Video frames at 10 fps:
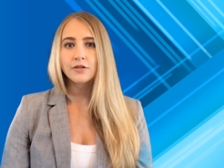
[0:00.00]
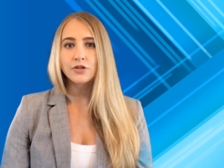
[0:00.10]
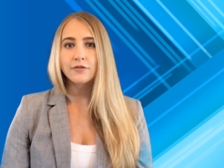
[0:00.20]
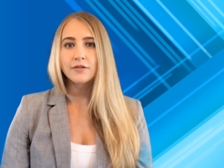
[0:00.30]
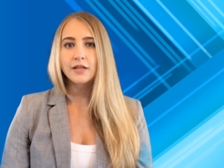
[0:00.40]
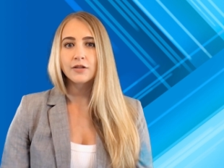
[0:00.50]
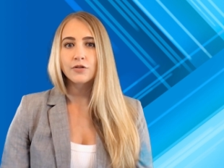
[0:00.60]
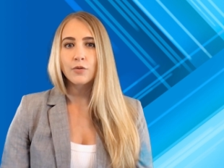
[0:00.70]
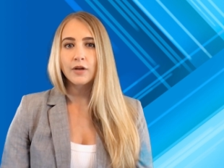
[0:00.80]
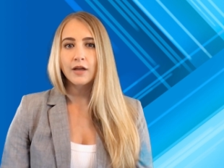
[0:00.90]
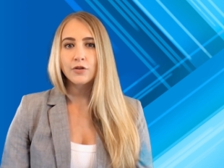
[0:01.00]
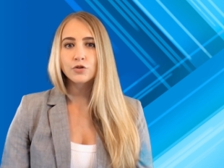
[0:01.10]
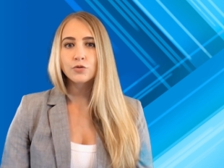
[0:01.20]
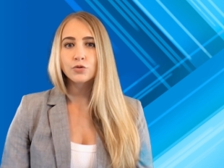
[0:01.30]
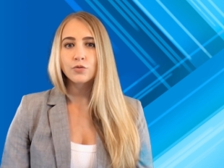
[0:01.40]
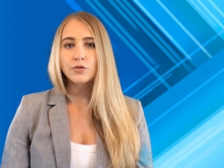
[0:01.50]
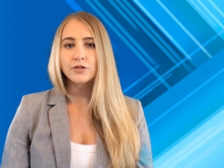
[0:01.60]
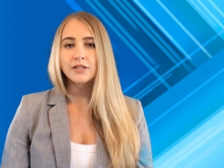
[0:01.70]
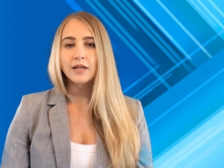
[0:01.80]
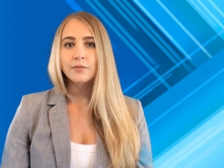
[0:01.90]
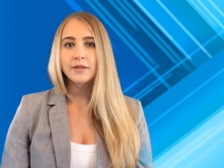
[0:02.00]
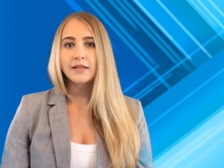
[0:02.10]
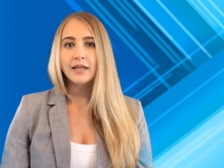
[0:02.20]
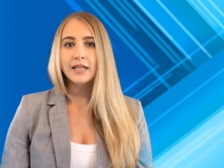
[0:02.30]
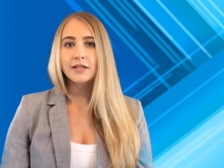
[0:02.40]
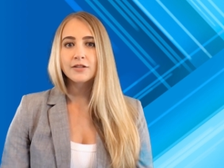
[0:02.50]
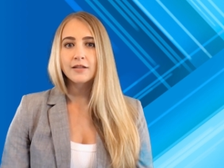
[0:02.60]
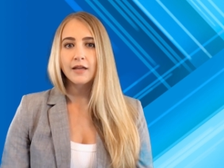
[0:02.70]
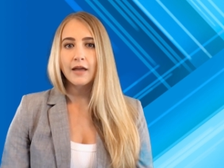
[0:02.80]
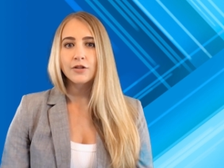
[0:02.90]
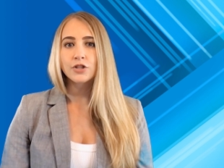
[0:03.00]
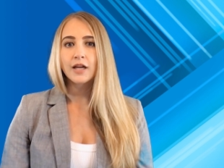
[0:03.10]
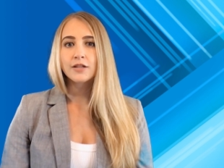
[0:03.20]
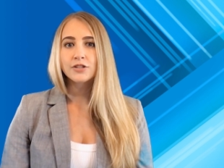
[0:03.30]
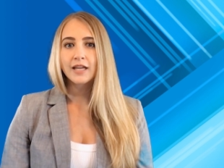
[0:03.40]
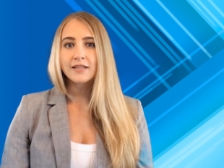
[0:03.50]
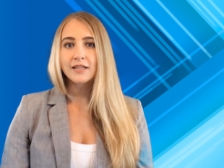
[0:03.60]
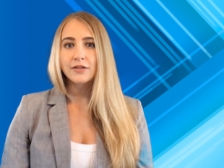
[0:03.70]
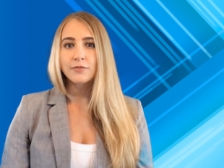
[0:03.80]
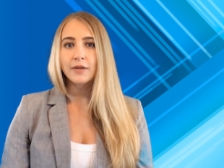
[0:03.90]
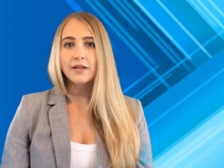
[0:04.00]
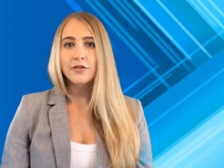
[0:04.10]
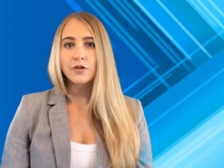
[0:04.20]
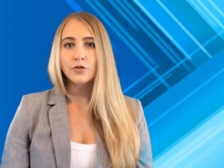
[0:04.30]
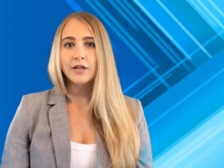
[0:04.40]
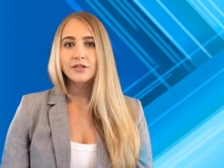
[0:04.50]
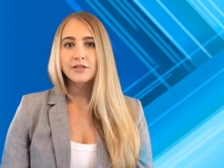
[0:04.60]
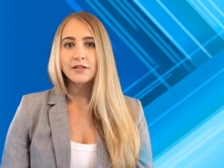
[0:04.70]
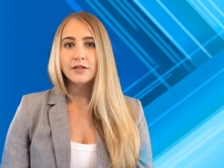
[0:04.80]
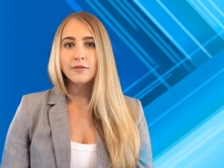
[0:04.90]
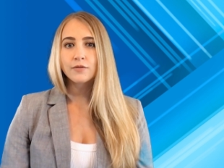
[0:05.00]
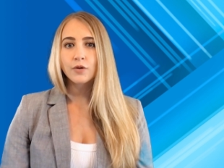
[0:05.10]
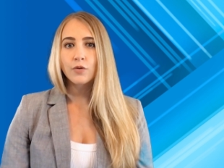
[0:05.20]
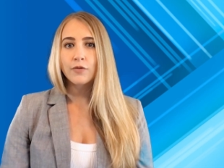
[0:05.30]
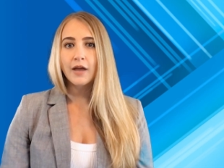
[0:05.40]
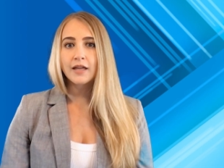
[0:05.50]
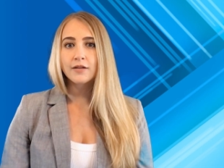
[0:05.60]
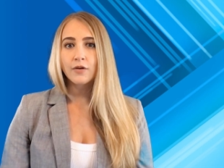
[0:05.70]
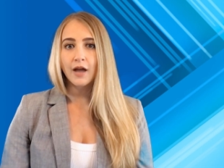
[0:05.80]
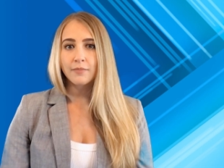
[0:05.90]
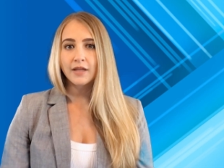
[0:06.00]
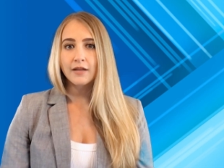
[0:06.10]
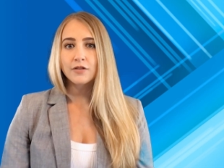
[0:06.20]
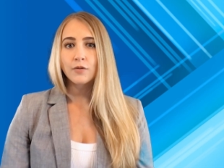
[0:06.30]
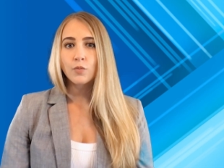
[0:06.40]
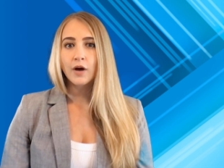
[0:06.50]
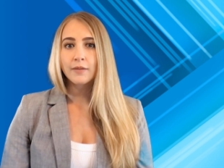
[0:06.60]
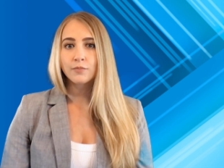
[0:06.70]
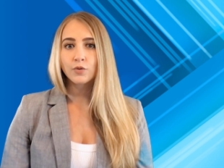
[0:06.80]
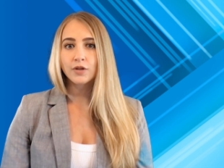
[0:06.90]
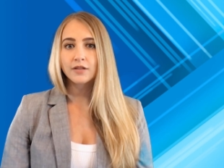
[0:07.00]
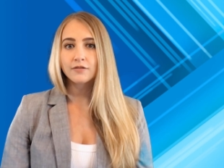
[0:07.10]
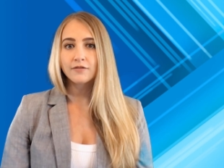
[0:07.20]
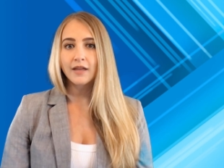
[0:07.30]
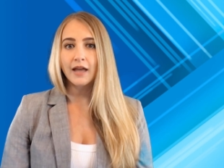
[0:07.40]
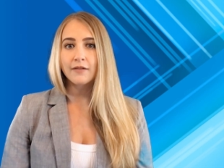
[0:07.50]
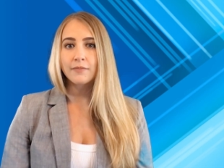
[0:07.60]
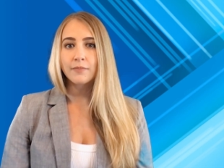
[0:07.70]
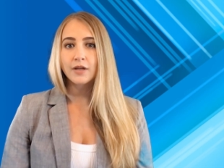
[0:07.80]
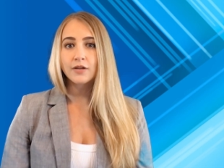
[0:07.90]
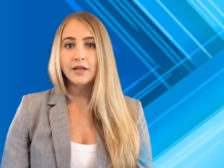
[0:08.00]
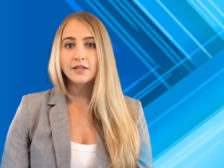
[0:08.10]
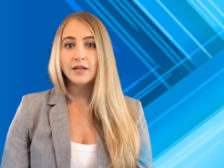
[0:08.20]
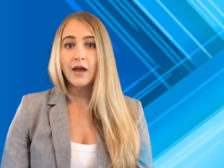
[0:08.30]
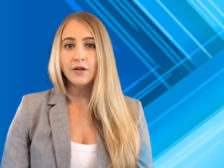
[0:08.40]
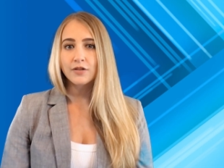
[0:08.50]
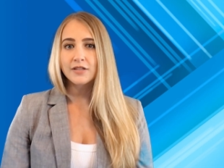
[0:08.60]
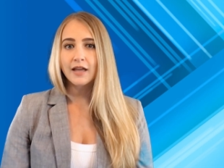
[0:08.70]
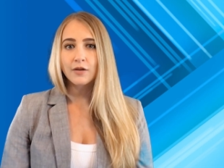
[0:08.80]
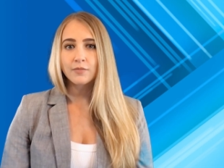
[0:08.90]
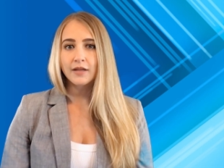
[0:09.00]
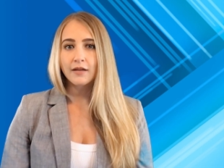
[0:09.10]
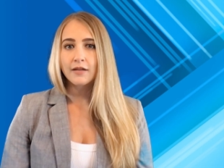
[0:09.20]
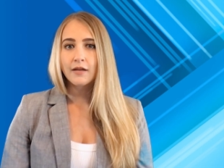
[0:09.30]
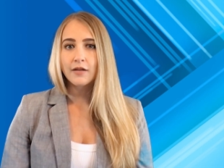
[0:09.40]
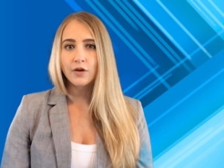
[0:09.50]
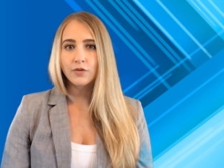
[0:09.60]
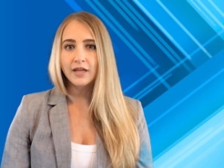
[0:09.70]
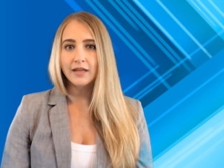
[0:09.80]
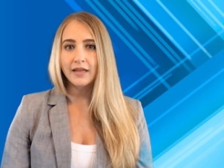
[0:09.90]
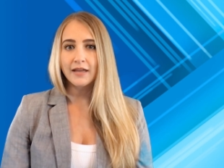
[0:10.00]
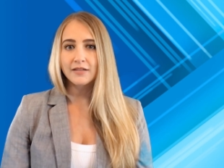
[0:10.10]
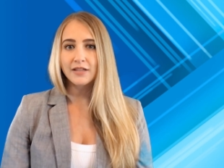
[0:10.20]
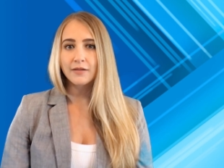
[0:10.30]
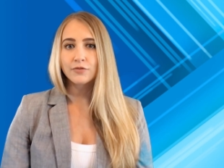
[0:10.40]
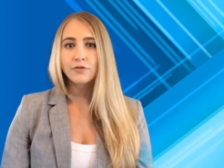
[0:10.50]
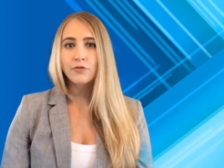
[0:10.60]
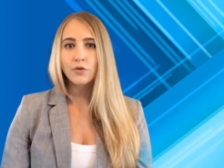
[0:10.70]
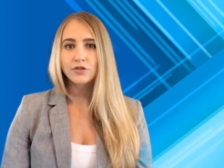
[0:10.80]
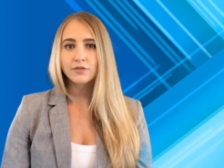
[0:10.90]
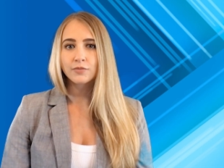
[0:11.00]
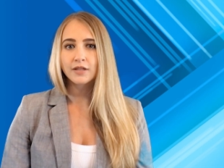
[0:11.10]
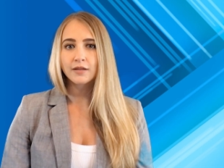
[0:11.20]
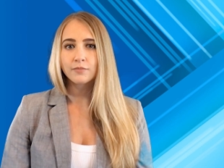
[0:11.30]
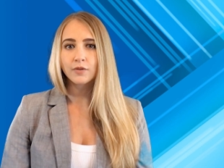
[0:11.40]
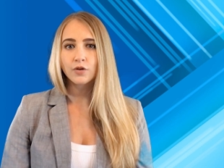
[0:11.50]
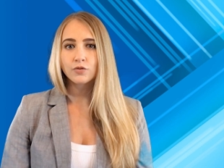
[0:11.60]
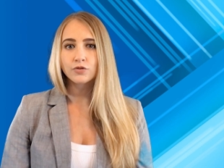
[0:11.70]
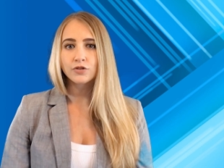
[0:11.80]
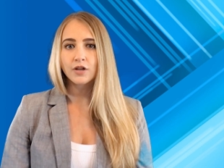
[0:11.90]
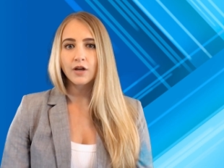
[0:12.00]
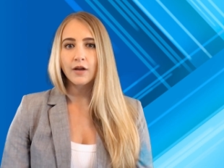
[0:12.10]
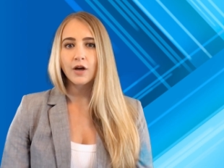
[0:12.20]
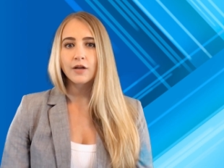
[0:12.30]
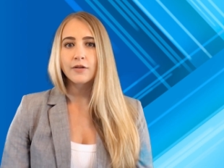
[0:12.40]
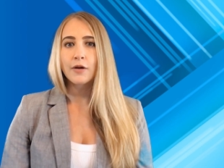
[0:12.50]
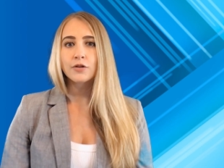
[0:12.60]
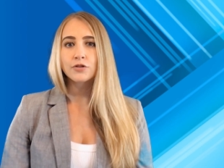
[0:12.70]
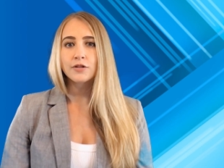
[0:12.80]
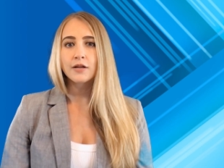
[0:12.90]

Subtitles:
Shifting to an unusual settlement case, a judge has expressed criticism over Anthropic's $1.5 billion settlement, noting it seems forcibly imposed on authors.